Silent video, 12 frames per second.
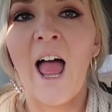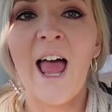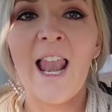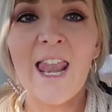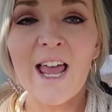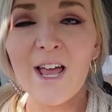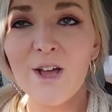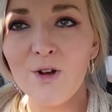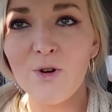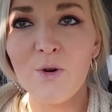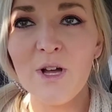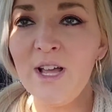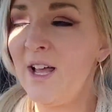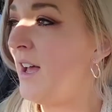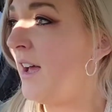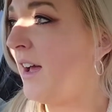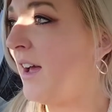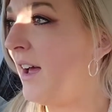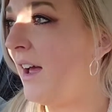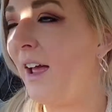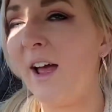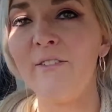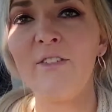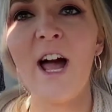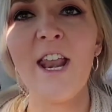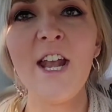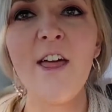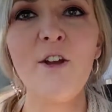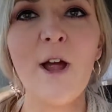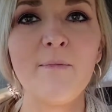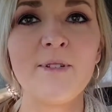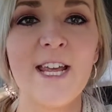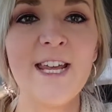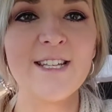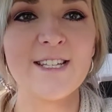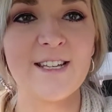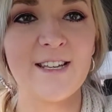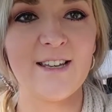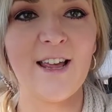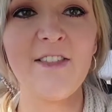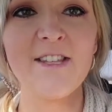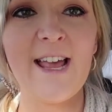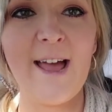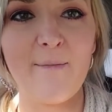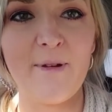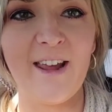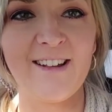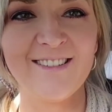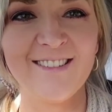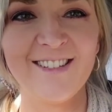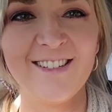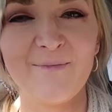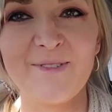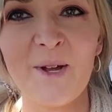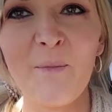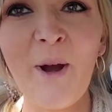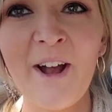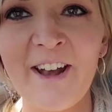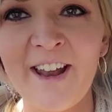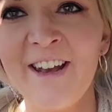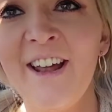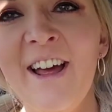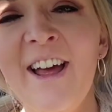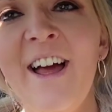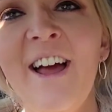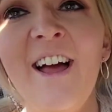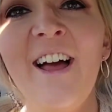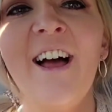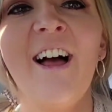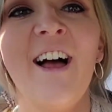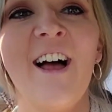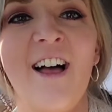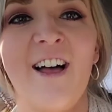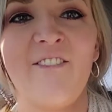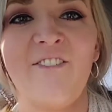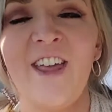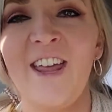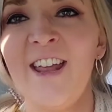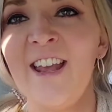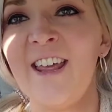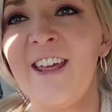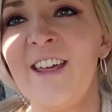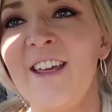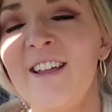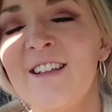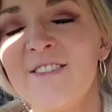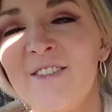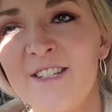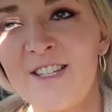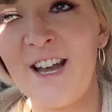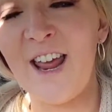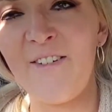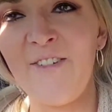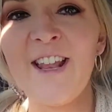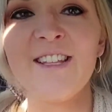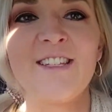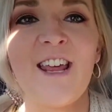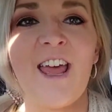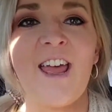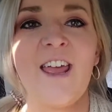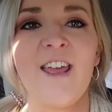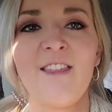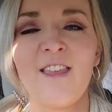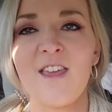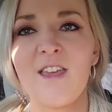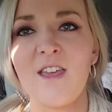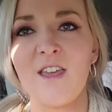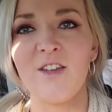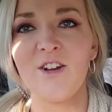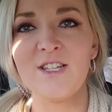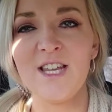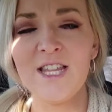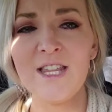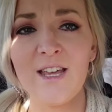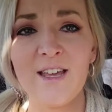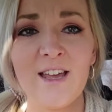Hello. Got another update. Nothing's happening. I'm still pregnant. It is, what's today? Wednesday the 13th.